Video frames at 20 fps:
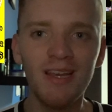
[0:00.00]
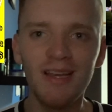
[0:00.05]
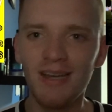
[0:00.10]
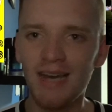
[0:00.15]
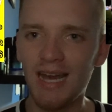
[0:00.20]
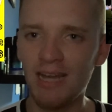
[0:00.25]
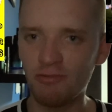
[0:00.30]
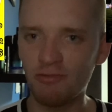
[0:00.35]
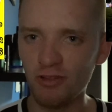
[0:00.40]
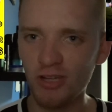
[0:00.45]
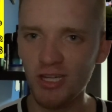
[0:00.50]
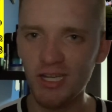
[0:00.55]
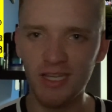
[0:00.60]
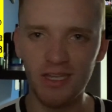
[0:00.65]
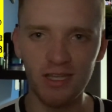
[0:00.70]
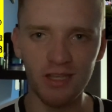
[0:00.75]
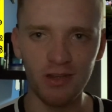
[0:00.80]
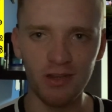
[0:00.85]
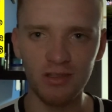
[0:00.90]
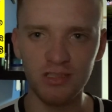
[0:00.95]
I really
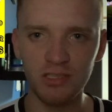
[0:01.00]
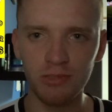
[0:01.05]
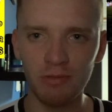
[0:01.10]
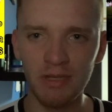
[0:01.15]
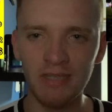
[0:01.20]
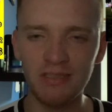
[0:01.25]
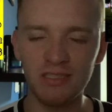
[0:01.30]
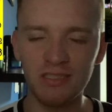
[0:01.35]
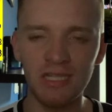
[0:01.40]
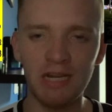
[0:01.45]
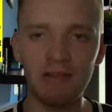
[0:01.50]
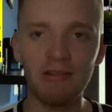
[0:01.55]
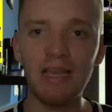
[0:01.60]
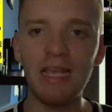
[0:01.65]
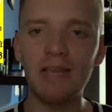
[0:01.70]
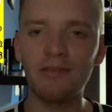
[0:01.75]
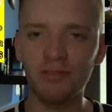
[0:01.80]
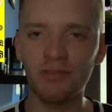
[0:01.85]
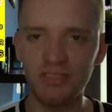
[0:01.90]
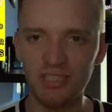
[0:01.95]
cannot wait now,
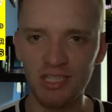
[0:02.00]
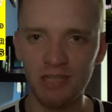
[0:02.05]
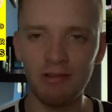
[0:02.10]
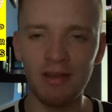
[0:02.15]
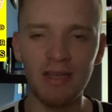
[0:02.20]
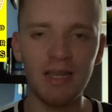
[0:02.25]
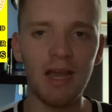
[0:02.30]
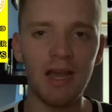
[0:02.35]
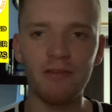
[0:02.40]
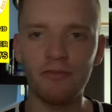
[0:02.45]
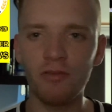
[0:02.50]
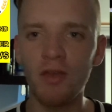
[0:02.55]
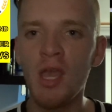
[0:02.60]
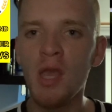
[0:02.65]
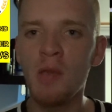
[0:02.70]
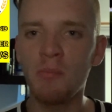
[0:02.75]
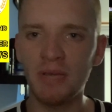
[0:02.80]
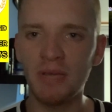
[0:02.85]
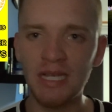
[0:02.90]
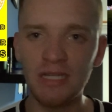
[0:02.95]
even though I have
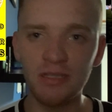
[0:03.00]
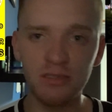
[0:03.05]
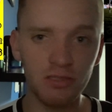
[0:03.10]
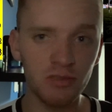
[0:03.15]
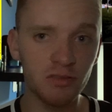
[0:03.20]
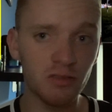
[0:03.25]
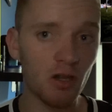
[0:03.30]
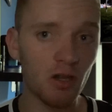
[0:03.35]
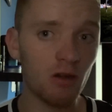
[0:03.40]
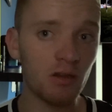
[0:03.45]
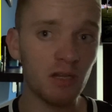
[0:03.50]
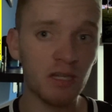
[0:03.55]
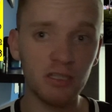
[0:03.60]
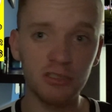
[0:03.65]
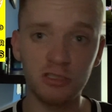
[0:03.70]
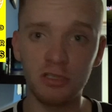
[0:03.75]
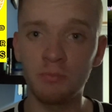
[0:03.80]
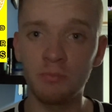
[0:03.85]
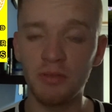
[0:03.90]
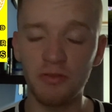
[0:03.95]
been to
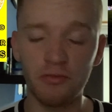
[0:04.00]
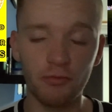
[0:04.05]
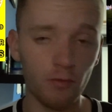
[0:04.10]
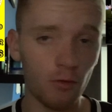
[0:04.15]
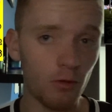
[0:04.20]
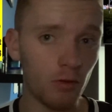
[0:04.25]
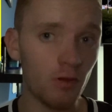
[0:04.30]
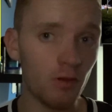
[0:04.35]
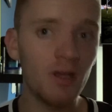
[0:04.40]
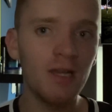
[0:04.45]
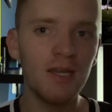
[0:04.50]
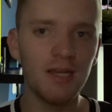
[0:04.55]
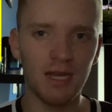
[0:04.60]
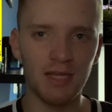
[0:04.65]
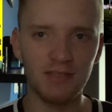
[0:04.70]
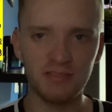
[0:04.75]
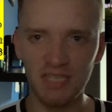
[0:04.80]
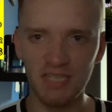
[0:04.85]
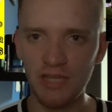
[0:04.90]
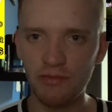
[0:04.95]
Darlington before,
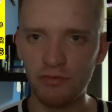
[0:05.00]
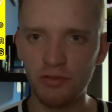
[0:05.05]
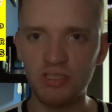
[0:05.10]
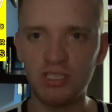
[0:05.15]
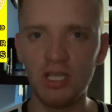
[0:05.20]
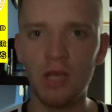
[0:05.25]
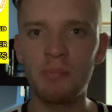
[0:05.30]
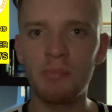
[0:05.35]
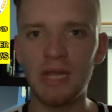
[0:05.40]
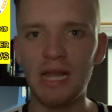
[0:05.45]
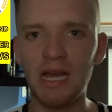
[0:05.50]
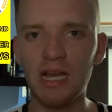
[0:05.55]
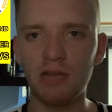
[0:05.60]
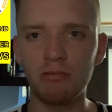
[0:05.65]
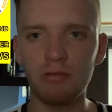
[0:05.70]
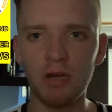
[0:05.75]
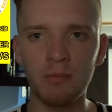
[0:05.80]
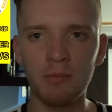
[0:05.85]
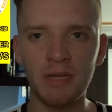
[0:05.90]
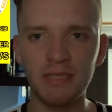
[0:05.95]
and even though
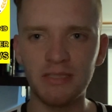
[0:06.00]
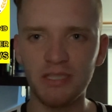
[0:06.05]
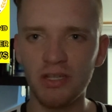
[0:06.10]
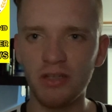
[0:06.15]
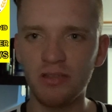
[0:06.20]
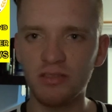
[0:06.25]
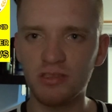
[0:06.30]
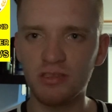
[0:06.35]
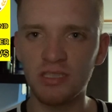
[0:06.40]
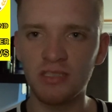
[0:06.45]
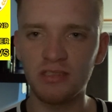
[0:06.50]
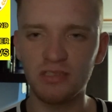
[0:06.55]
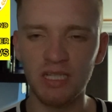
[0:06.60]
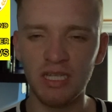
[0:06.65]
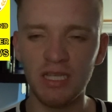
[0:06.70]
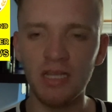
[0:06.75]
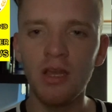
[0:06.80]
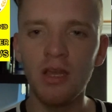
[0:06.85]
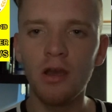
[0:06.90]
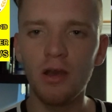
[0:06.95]
Blackwell Meadows is
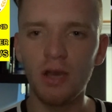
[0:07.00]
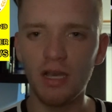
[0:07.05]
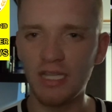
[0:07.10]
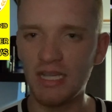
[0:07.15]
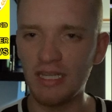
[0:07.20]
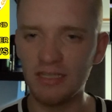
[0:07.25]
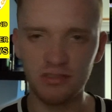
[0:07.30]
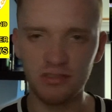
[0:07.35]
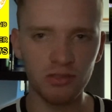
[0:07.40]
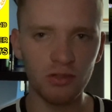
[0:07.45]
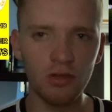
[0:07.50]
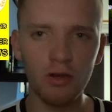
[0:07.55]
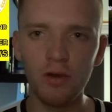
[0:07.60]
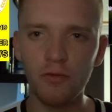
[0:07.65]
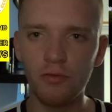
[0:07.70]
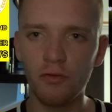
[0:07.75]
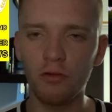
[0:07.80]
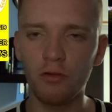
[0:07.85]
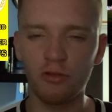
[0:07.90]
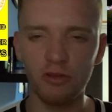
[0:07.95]
an
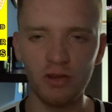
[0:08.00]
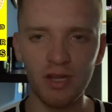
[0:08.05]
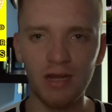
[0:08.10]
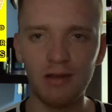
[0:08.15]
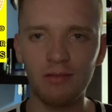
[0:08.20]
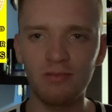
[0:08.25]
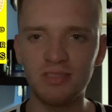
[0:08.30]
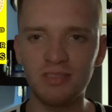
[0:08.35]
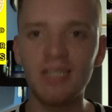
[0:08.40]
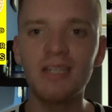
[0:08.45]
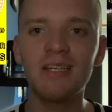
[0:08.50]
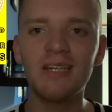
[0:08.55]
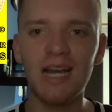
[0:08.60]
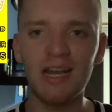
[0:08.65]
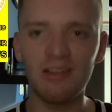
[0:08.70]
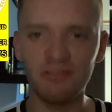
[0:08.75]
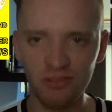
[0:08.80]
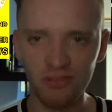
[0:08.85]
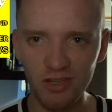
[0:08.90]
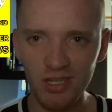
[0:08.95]
awful ground, I
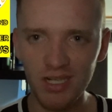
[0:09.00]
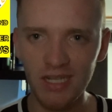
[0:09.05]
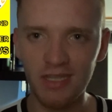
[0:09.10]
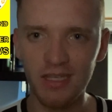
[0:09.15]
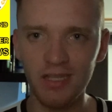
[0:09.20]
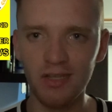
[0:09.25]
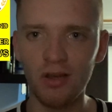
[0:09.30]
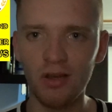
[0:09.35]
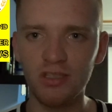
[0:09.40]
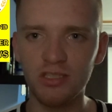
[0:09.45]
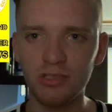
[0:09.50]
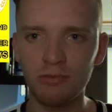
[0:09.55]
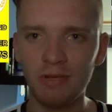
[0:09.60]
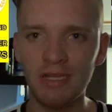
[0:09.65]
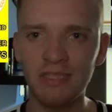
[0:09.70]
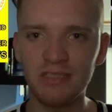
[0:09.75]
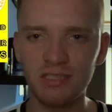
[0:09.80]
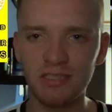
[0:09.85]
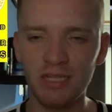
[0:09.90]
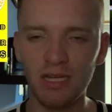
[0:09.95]
really cannot
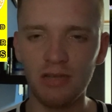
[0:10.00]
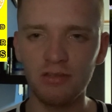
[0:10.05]
wait now.